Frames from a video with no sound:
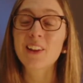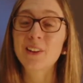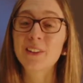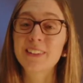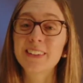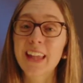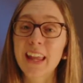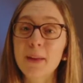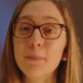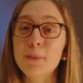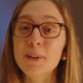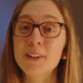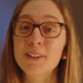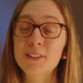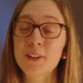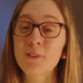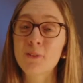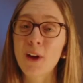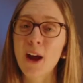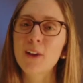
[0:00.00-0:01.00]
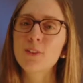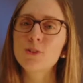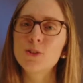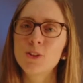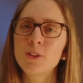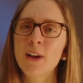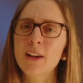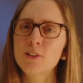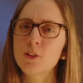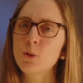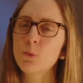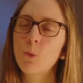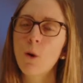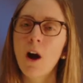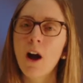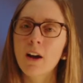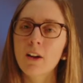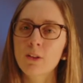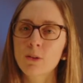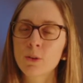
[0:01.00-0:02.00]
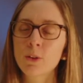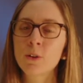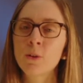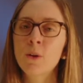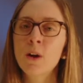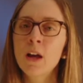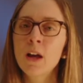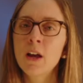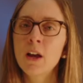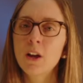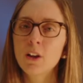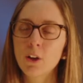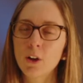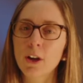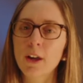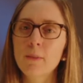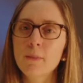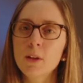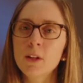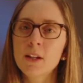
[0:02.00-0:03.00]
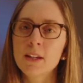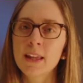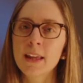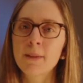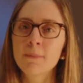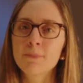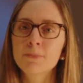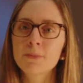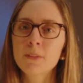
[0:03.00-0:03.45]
your neighbors around you as you walk through your community.